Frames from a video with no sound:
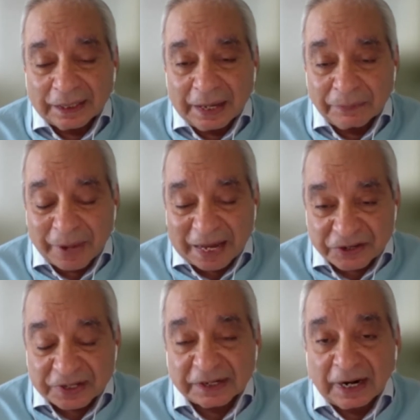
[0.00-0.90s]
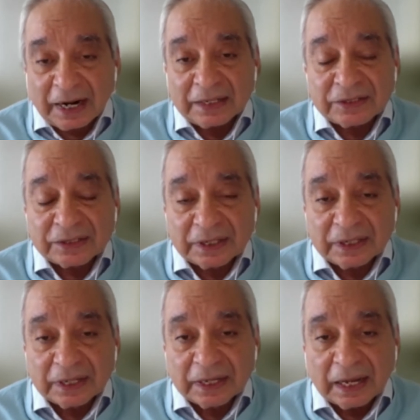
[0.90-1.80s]
matching grant,
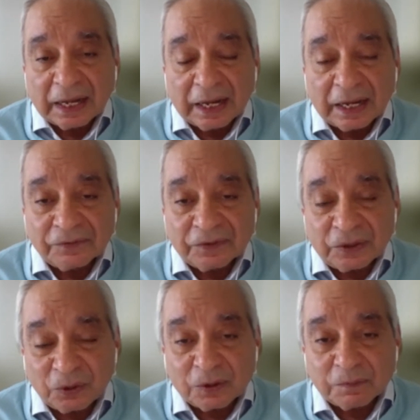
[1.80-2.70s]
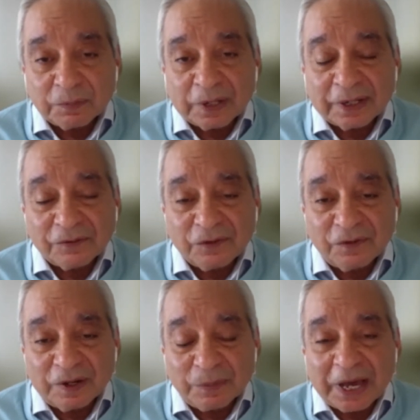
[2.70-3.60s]
and we hope we
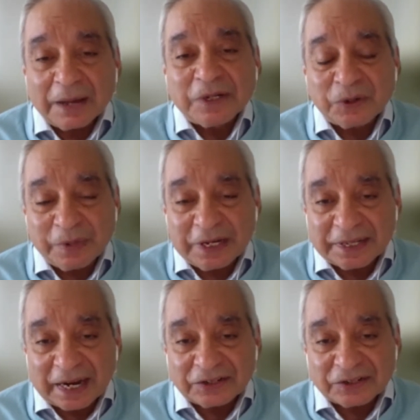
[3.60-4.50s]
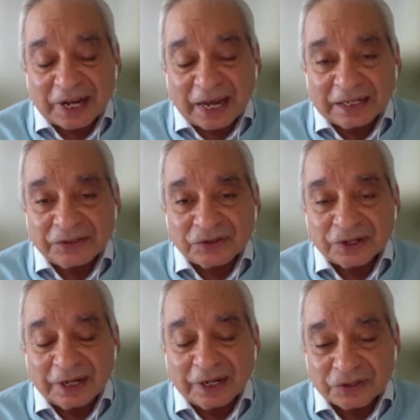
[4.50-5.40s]
will be able to meet that challenge
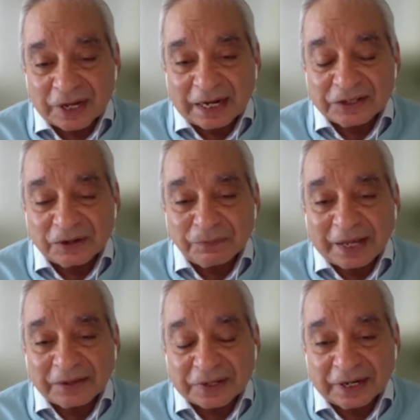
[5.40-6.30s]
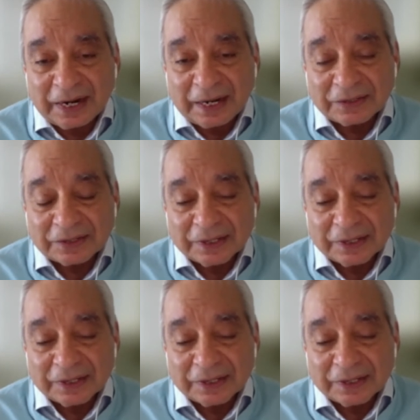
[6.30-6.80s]
of matching grant.